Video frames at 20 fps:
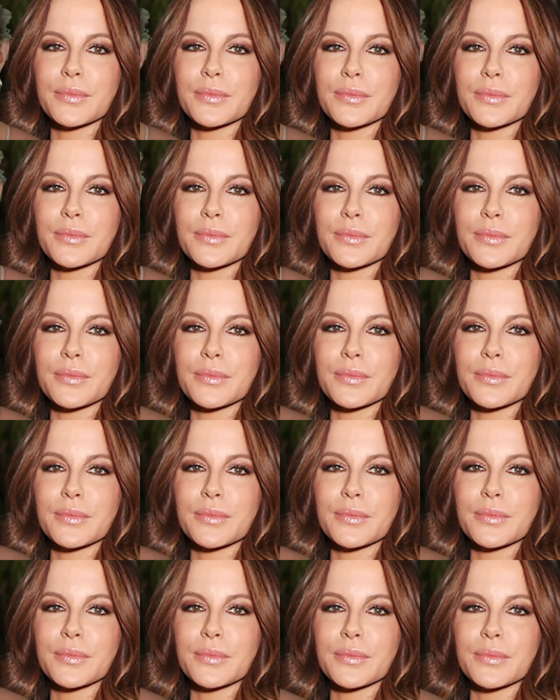
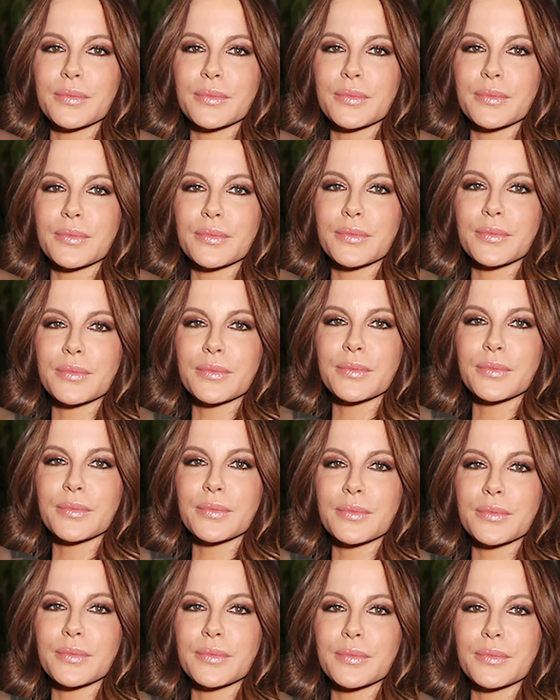
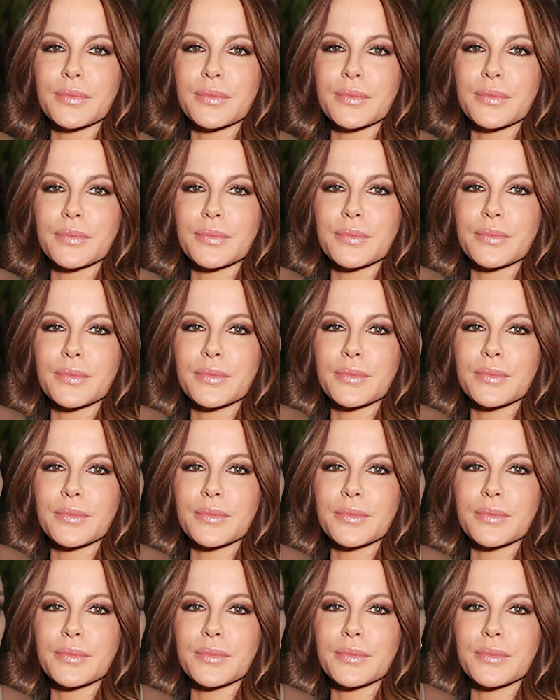
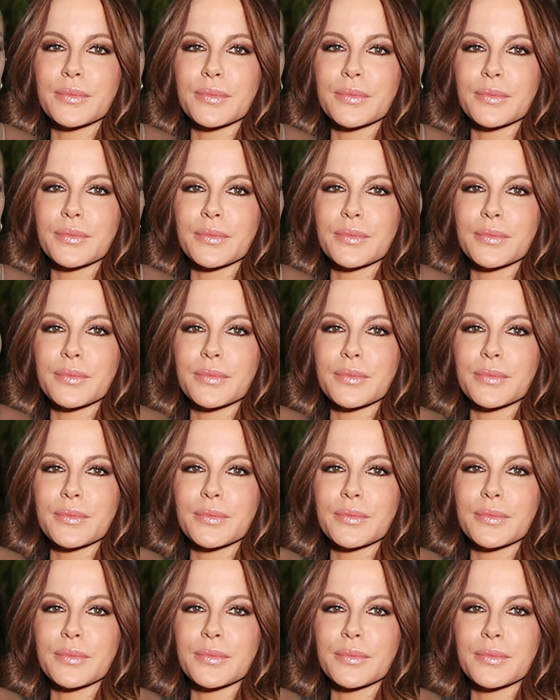
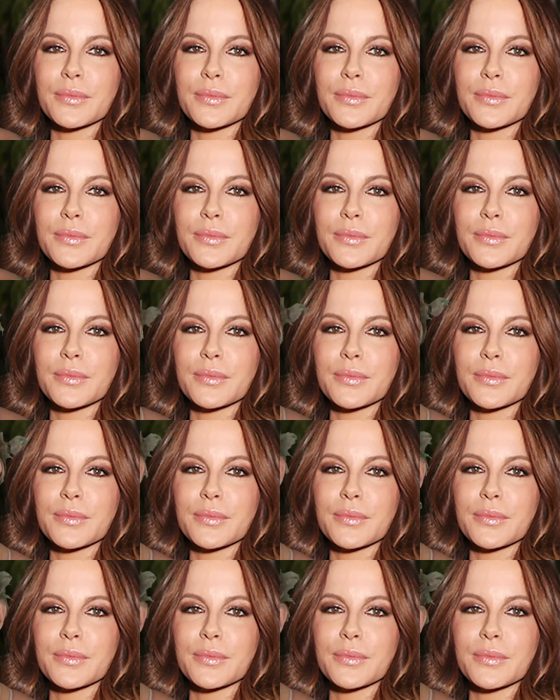
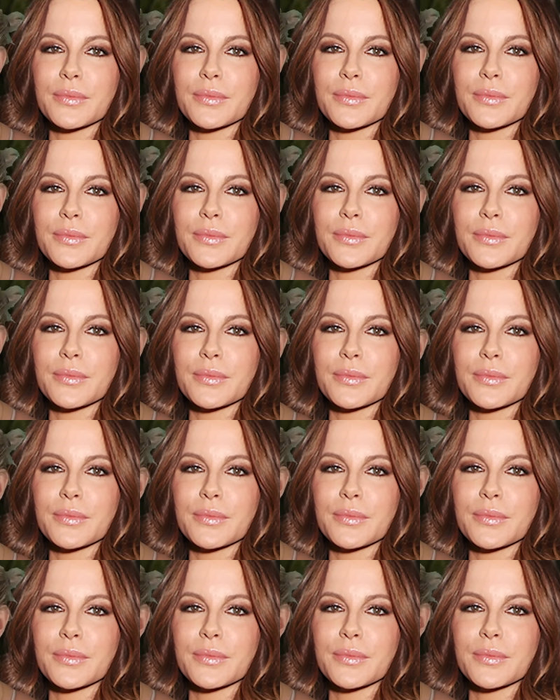
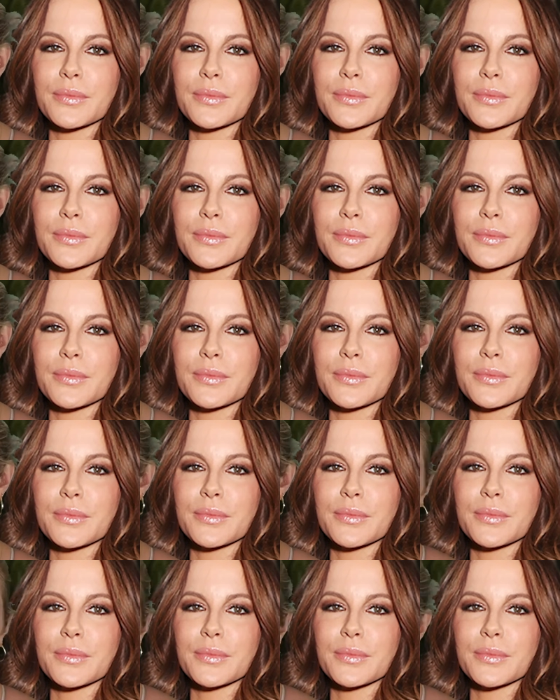
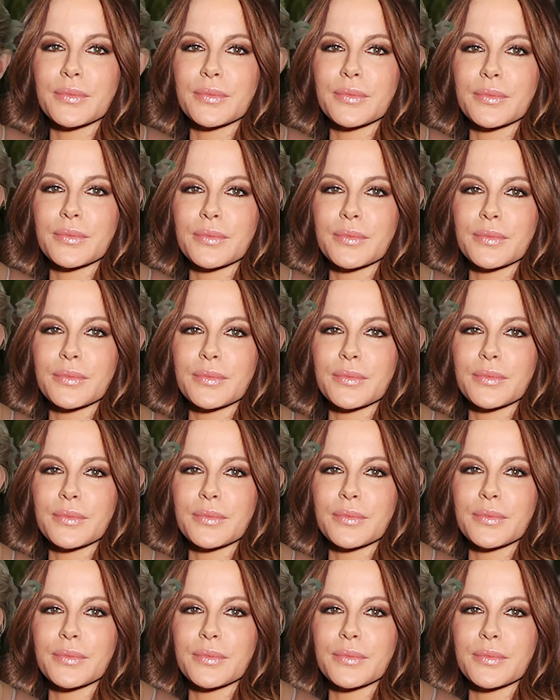(silent)